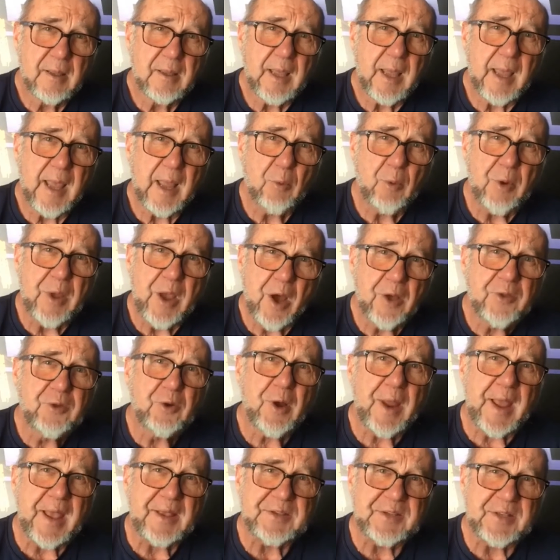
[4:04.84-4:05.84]
And we
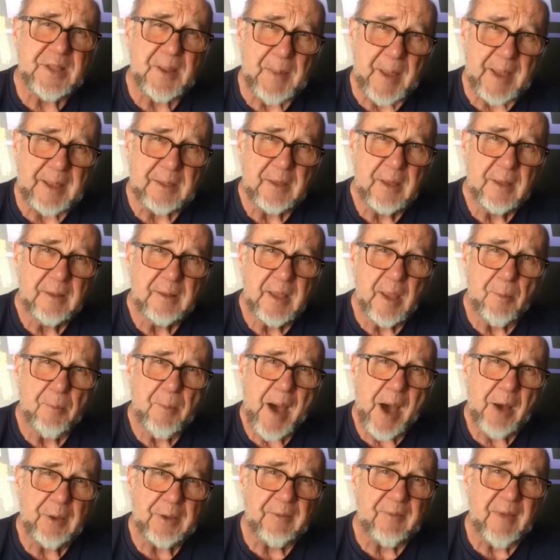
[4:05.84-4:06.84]
underestimate the
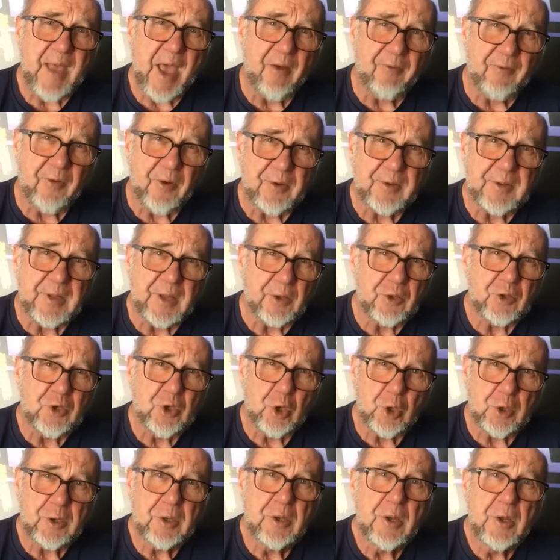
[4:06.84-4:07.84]
amount of effort that it
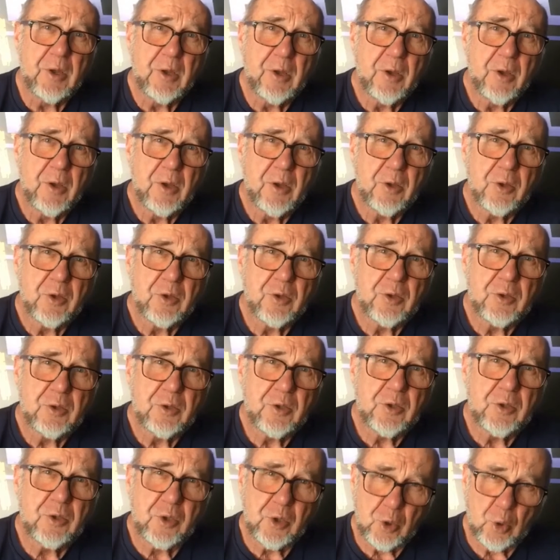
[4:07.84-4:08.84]
took
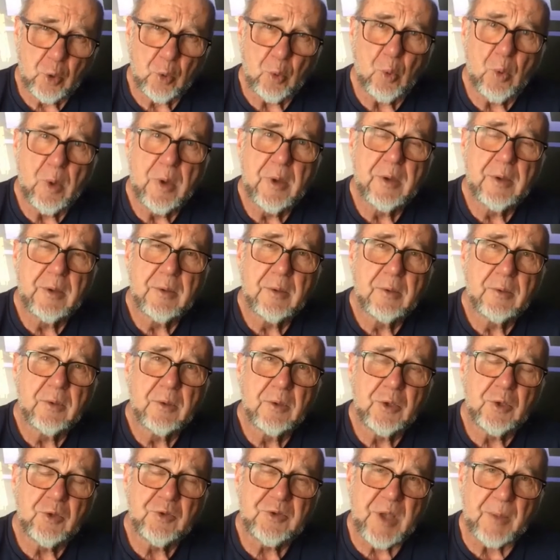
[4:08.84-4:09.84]
to
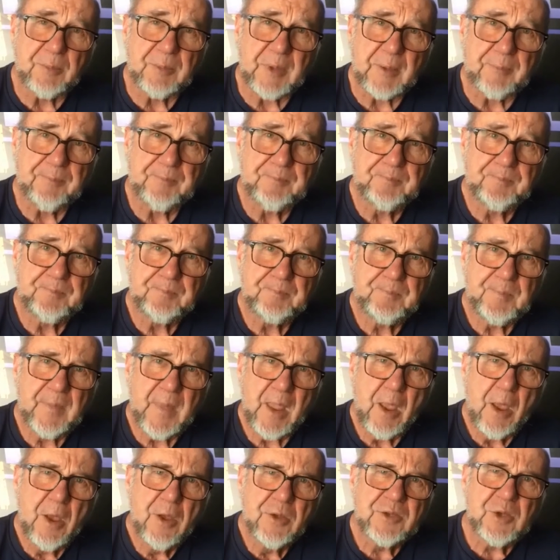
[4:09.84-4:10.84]
do something.
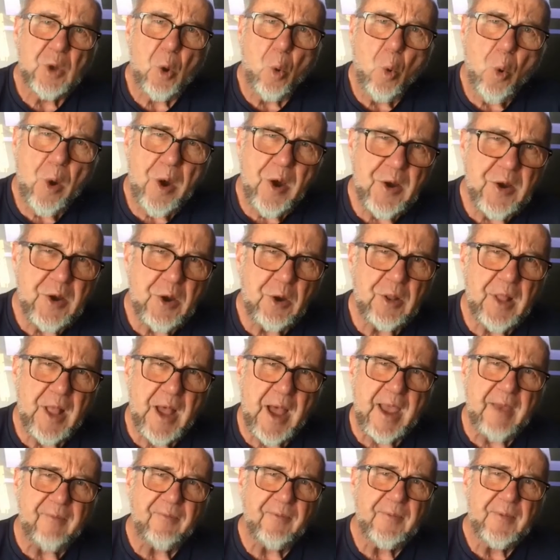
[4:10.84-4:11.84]
So where in your life